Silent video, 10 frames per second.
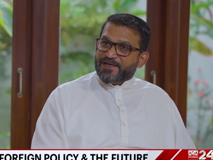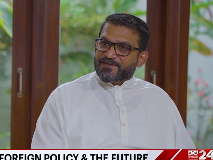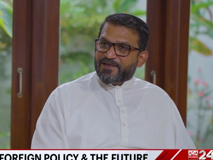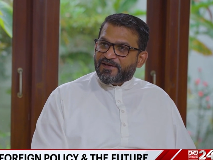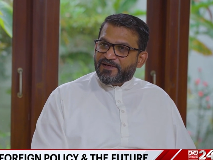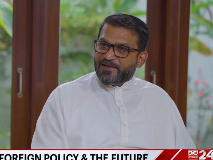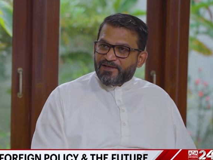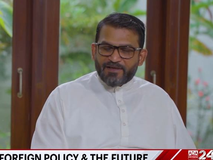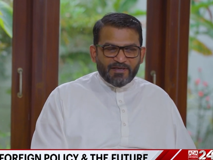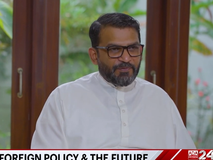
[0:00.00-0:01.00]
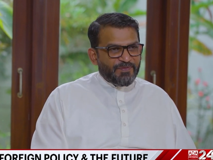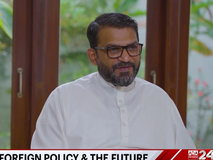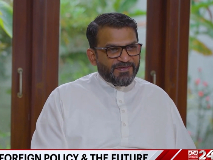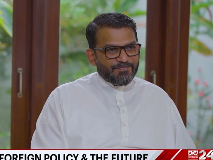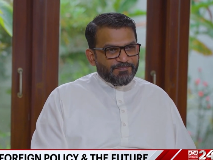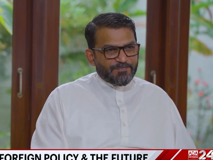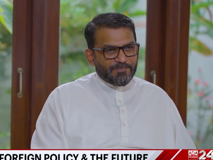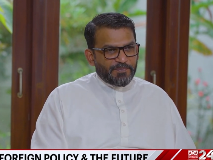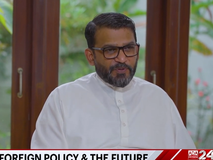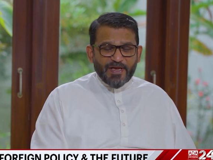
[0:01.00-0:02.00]
Pakistan, uh, which is
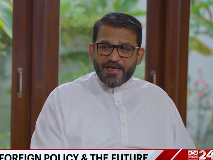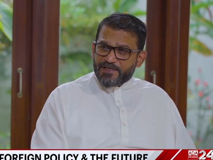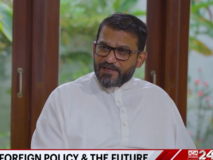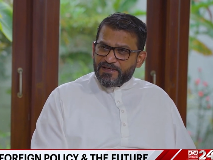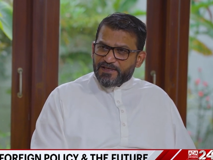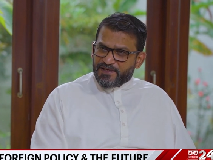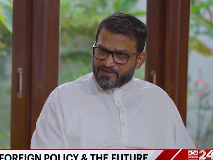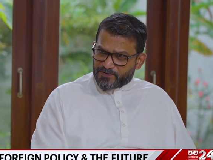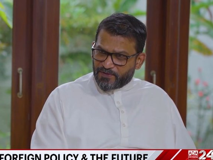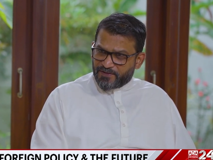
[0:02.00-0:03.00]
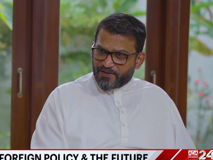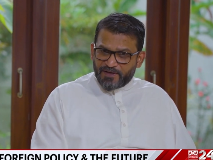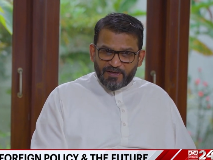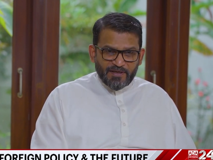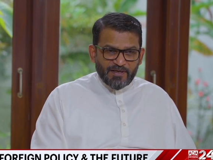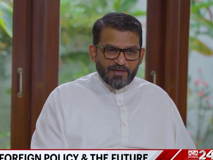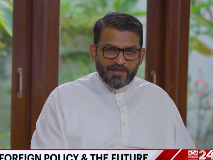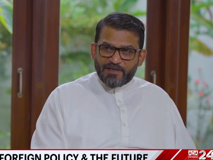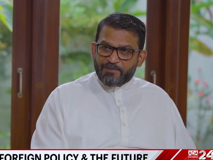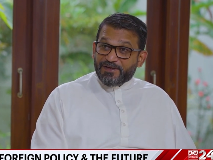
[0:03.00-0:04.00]
about 18 years old.
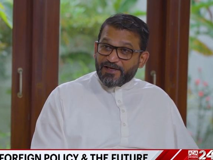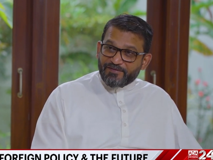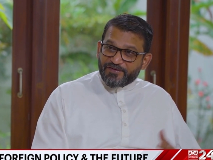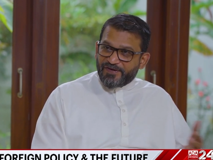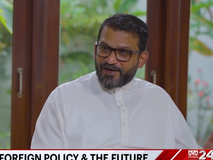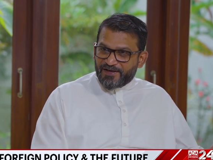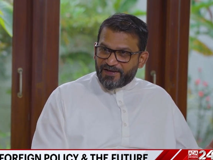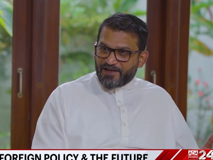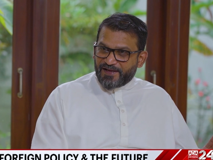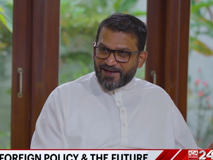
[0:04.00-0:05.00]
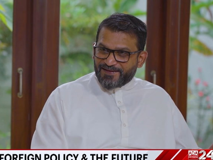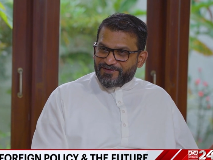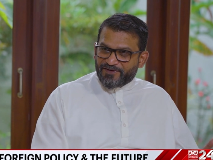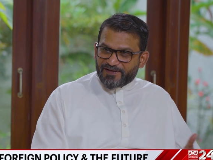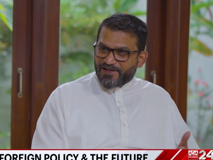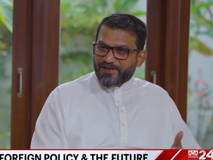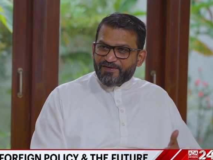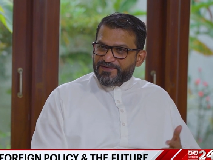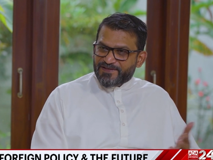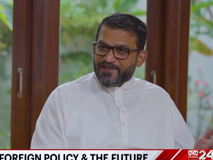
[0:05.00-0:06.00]
Uh, but our trade has not
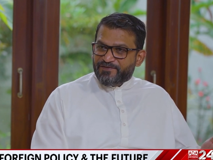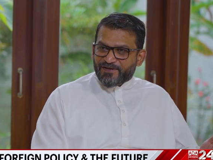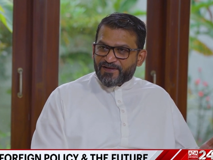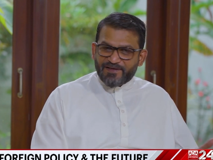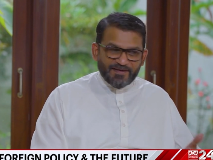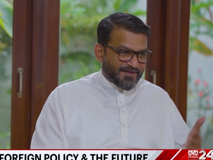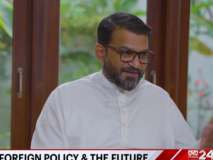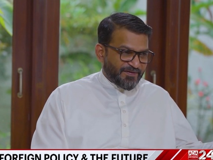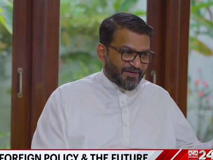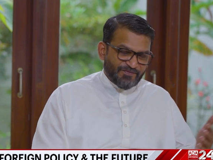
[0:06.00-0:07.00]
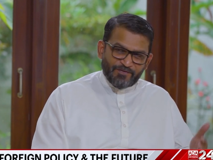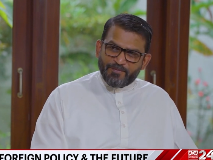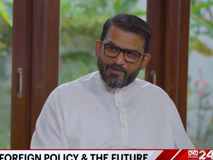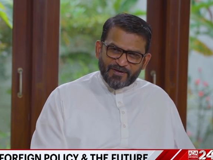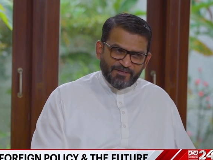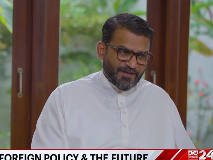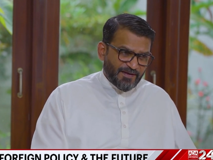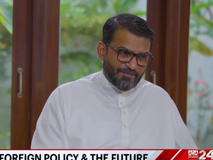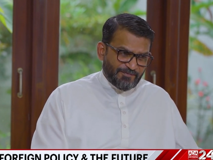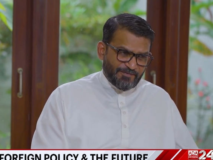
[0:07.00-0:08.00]
increased significantly. It has increased from about I
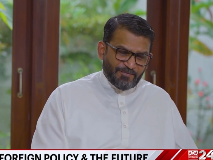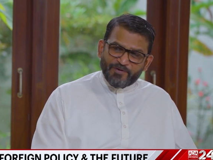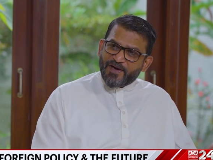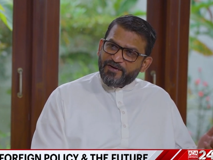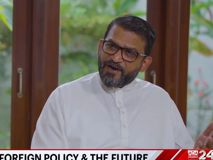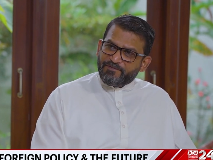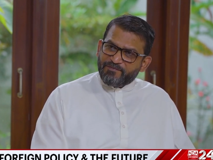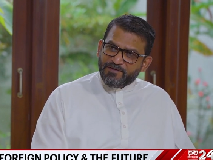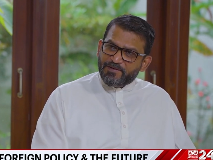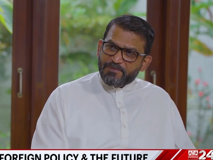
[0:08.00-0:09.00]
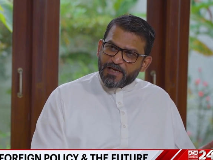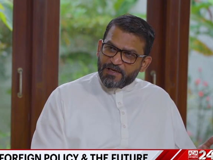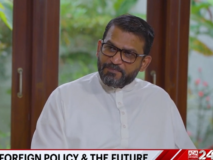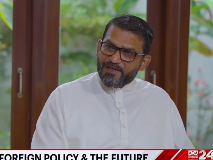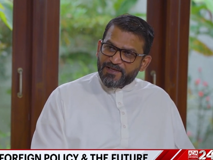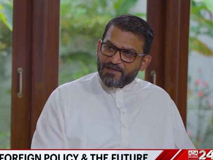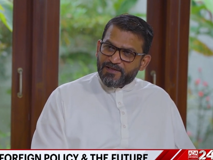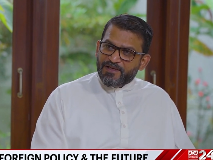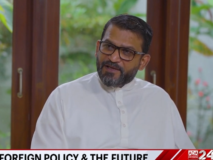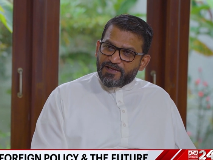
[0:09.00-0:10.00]
think from about 150 uh, million
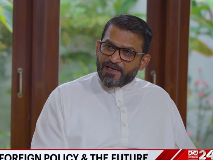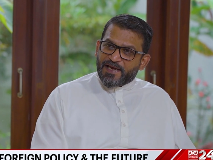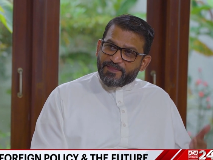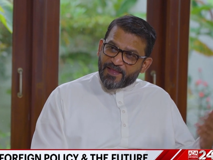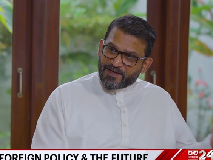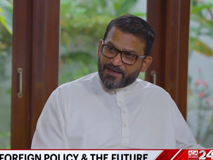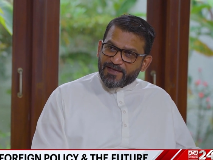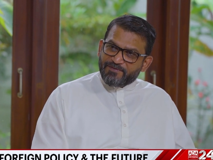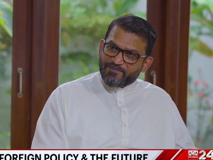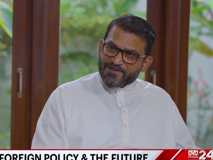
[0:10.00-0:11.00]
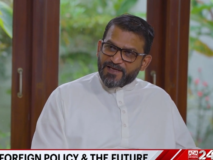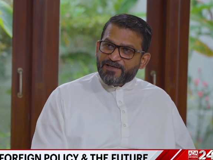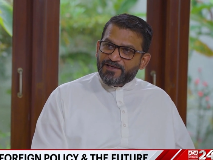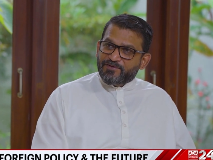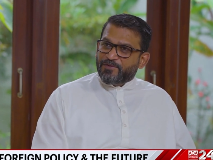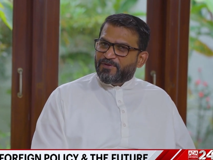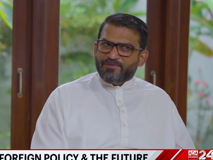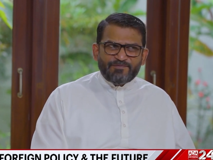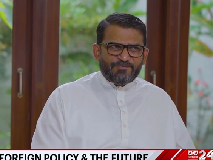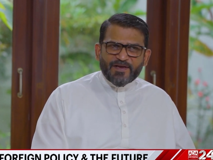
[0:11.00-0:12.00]
at that time when we signed it to
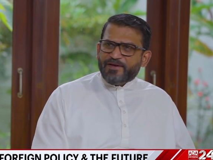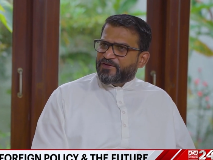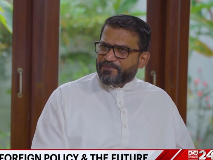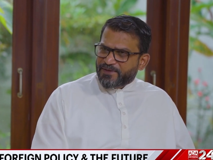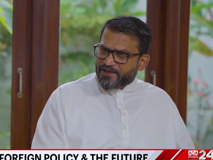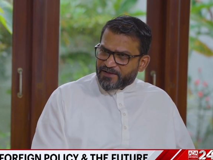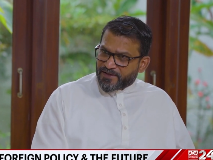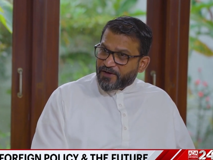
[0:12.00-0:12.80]
about 500 million